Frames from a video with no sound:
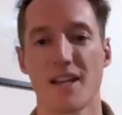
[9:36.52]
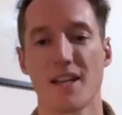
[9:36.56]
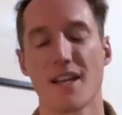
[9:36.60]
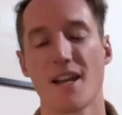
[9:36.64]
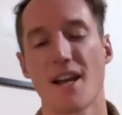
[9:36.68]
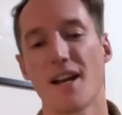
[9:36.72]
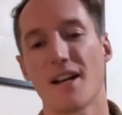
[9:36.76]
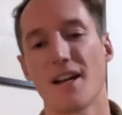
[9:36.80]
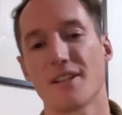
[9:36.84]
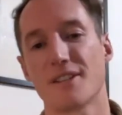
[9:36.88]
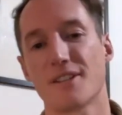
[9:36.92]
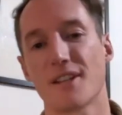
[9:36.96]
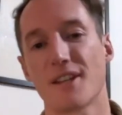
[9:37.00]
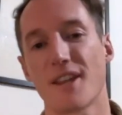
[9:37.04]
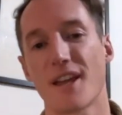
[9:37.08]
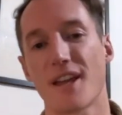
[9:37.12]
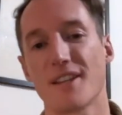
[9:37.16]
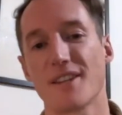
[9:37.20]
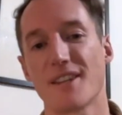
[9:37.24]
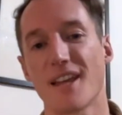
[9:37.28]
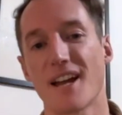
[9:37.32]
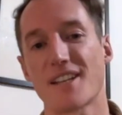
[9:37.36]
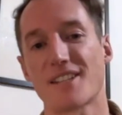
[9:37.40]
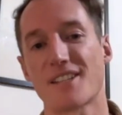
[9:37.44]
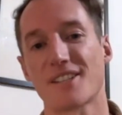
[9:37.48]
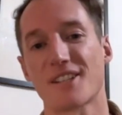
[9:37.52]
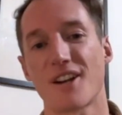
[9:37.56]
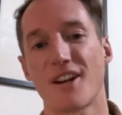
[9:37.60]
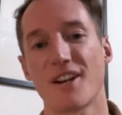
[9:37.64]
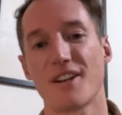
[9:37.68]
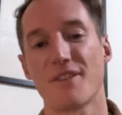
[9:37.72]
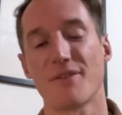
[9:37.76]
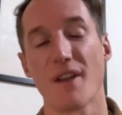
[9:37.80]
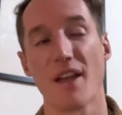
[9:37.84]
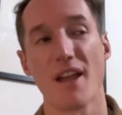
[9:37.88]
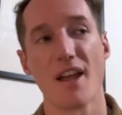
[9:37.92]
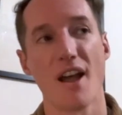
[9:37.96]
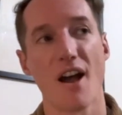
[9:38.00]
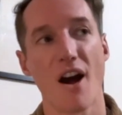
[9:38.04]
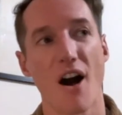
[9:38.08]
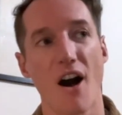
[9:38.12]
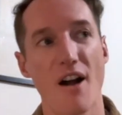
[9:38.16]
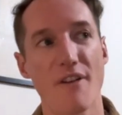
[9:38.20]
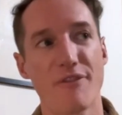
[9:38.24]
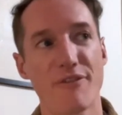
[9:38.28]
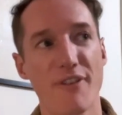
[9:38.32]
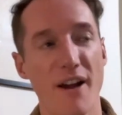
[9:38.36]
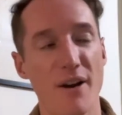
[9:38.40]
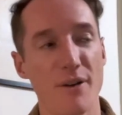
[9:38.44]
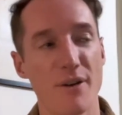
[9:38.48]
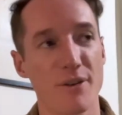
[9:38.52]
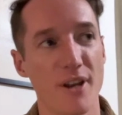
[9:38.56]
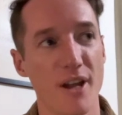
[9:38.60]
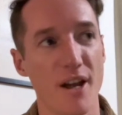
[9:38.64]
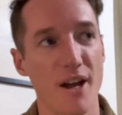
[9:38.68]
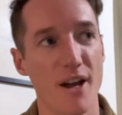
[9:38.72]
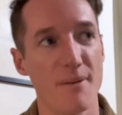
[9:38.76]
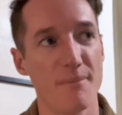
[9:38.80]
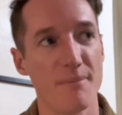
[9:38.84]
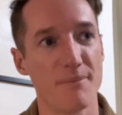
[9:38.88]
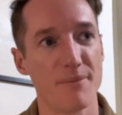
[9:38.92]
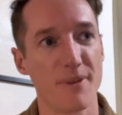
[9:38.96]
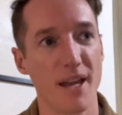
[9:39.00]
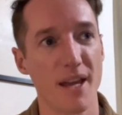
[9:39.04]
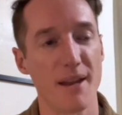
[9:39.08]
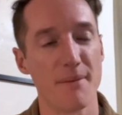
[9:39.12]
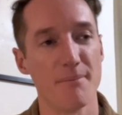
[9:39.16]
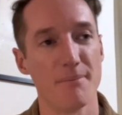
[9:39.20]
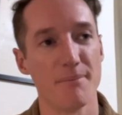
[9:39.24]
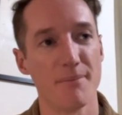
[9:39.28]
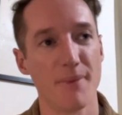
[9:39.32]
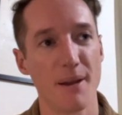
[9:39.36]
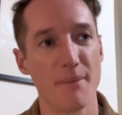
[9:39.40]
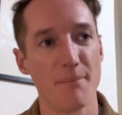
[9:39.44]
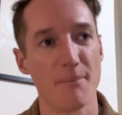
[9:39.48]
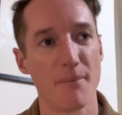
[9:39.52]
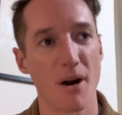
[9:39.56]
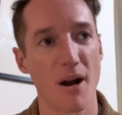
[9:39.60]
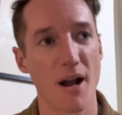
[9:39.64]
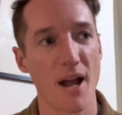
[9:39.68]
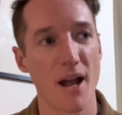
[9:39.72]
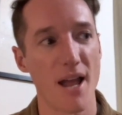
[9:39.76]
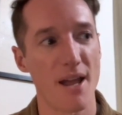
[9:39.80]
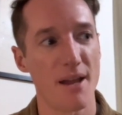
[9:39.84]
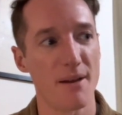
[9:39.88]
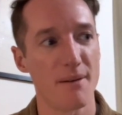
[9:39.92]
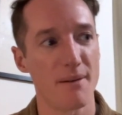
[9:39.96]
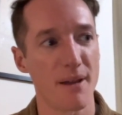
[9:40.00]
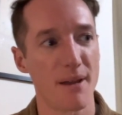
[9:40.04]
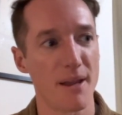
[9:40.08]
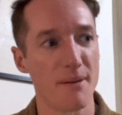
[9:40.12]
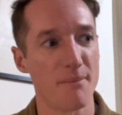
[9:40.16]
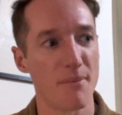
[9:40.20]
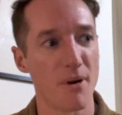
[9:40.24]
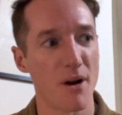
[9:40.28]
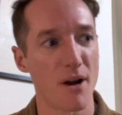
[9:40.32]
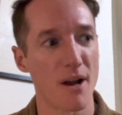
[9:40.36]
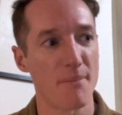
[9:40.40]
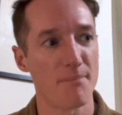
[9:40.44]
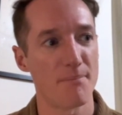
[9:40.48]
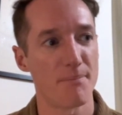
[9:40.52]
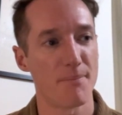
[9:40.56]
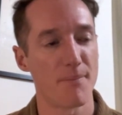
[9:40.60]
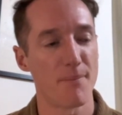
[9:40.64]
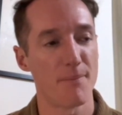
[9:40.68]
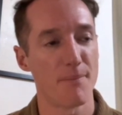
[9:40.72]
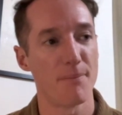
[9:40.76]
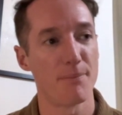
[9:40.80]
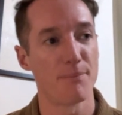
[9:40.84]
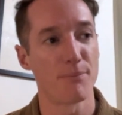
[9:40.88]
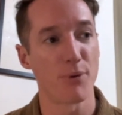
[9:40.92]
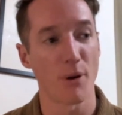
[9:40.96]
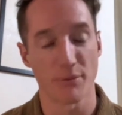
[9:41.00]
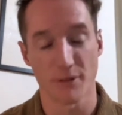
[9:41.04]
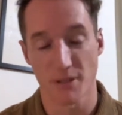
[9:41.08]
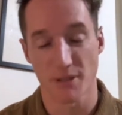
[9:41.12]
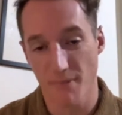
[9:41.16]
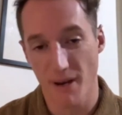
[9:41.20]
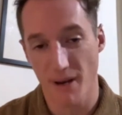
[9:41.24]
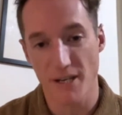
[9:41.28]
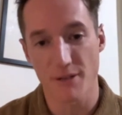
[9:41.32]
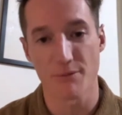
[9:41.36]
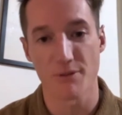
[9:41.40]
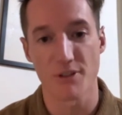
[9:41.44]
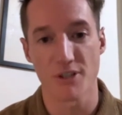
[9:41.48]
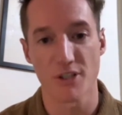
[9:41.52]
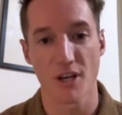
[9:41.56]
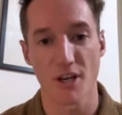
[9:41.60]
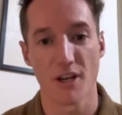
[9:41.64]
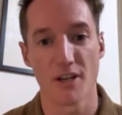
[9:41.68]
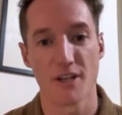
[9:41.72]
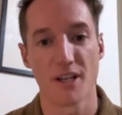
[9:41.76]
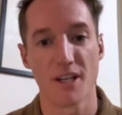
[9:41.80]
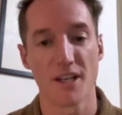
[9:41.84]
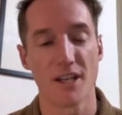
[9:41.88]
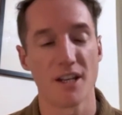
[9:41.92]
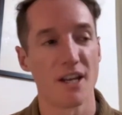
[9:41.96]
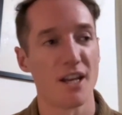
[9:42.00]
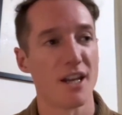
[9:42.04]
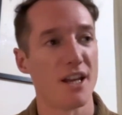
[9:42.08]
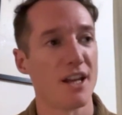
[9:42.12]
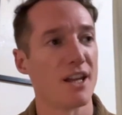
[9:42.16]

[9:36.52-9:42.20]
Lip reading: Yeah. So that's kind of, I found that in my property management journey,